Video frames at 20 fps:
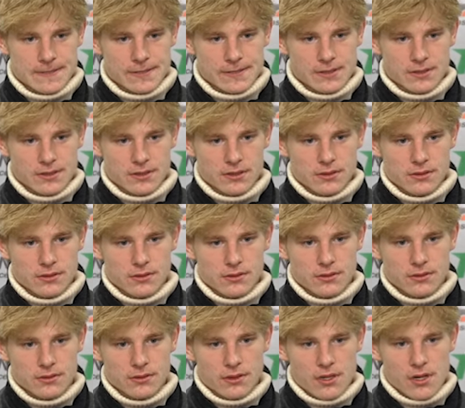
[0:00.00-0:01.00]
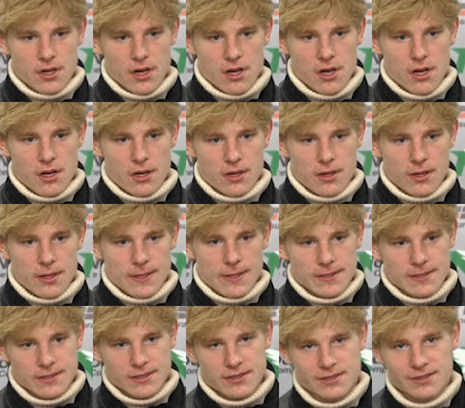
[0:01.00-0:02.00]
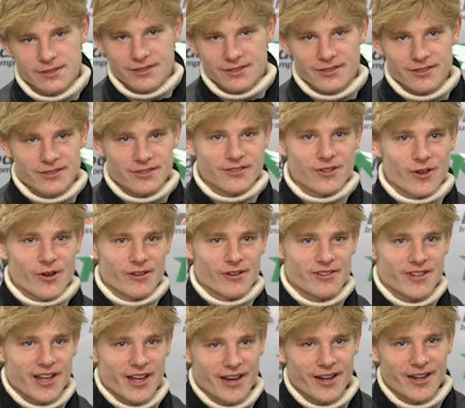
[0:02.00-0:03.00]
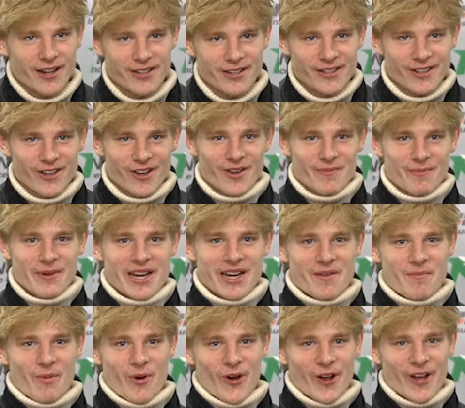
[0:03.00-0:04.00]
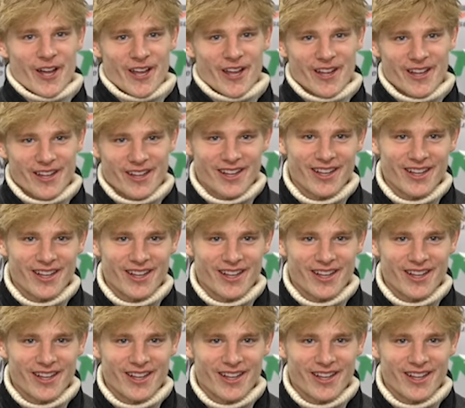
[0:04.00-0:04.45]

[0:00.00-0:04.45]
what are your thoughts on going to St. Paul? So excited, you know, a mini boy